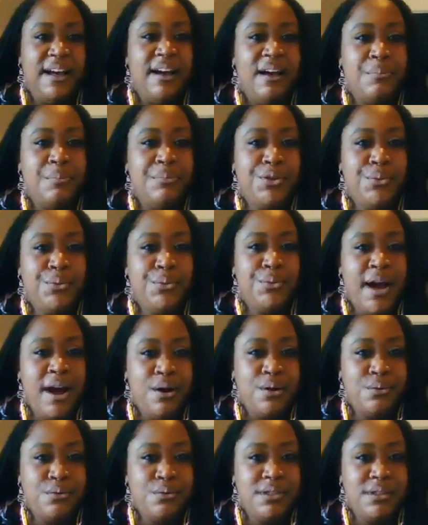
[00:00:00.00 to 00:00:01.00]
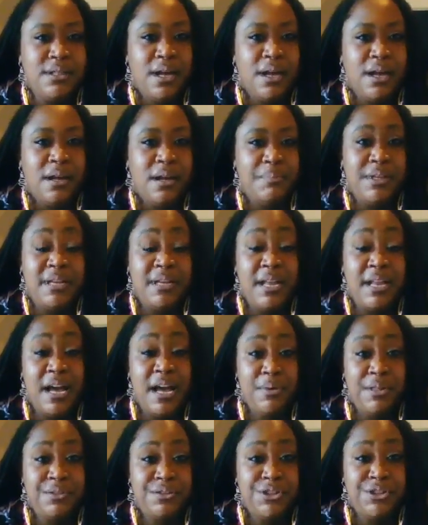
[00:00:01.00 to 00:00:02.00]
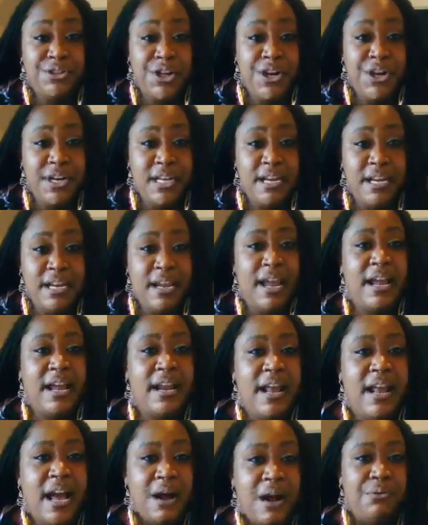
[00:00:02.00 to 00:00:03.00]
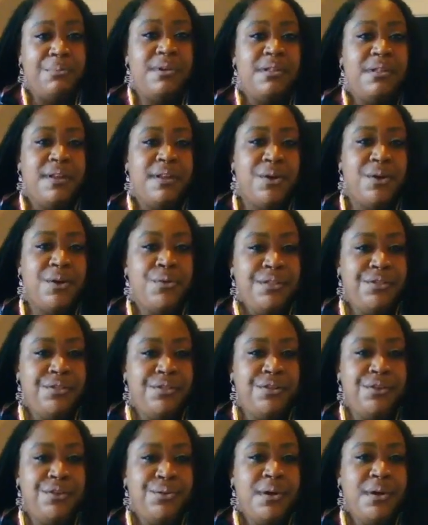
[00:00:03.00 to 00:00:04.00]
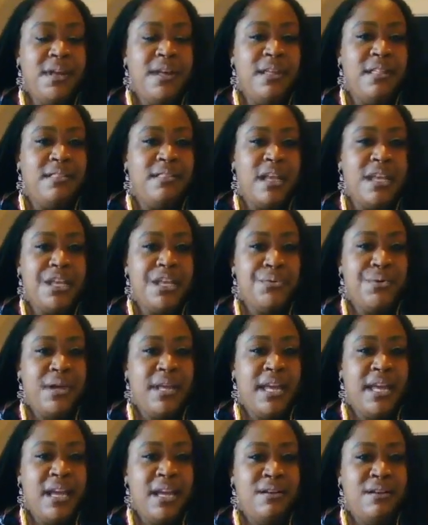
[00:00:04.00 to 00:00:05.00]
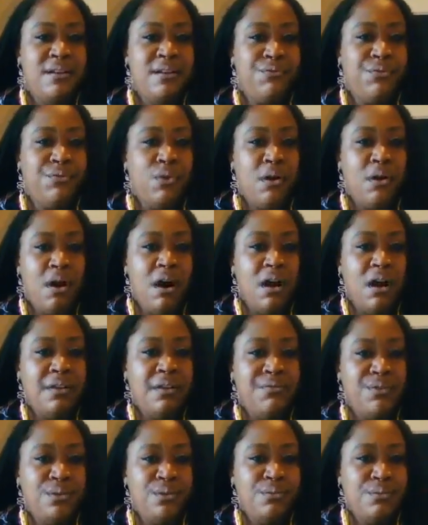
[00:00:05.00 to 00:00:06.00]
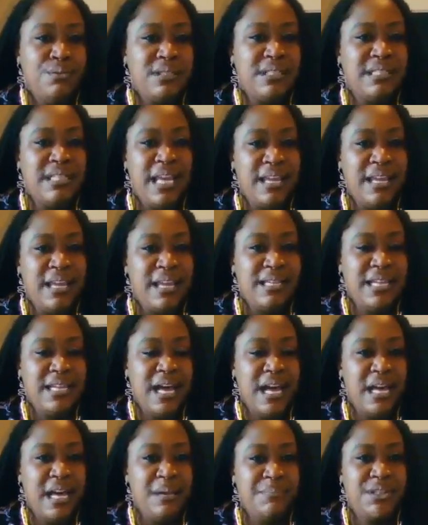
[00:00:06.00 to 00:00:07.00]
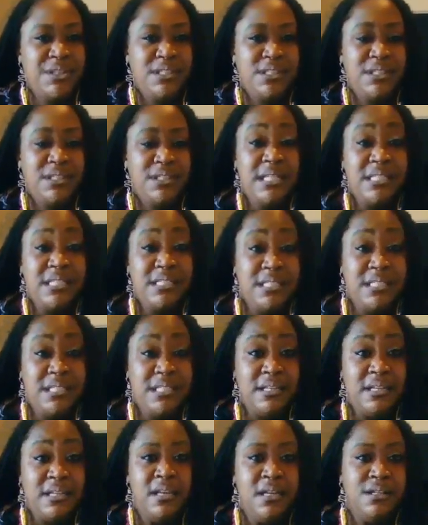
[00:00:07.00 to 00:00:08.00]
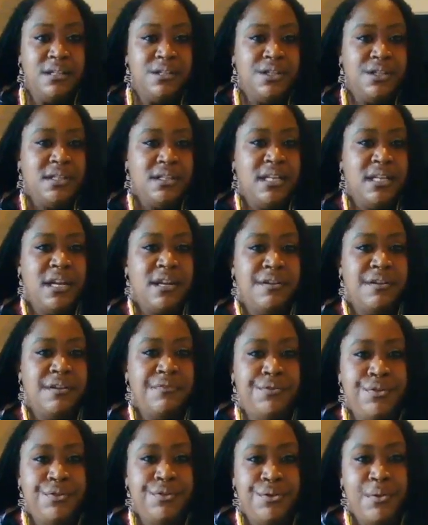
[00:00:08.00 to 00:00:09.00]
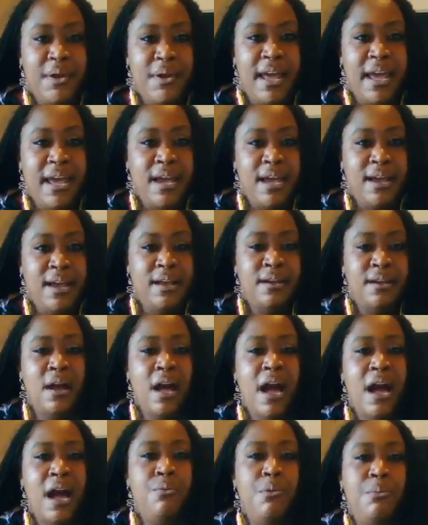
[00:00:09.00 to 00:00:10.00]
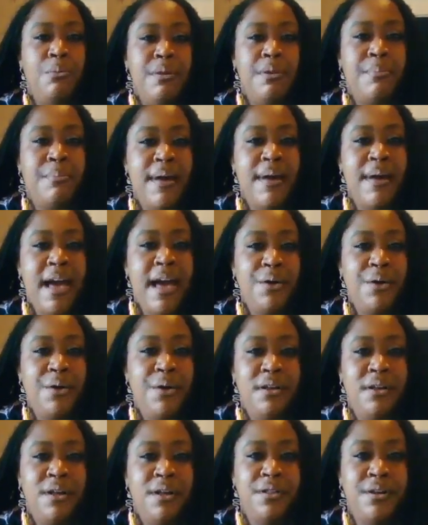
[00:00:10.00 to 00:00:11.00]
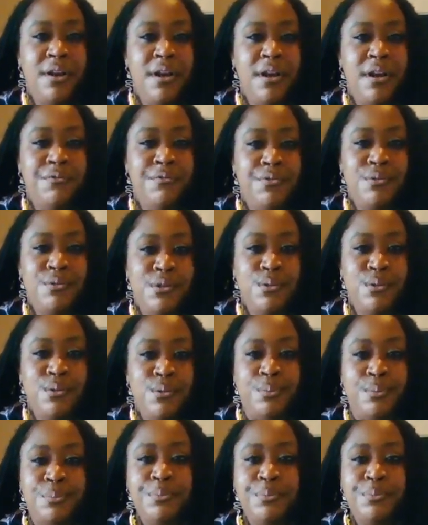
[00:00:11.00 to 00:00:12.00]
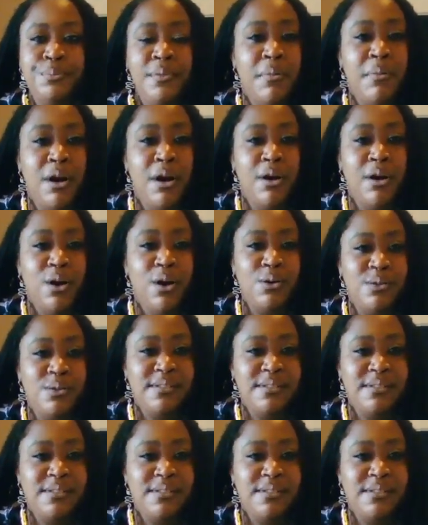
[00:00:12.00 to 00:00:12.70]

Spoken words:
throughout the 9-month journey, and I will be there with you. Thank you again for all of you taking time just to listen to this interview, and I will be back with another interview soon. Makos.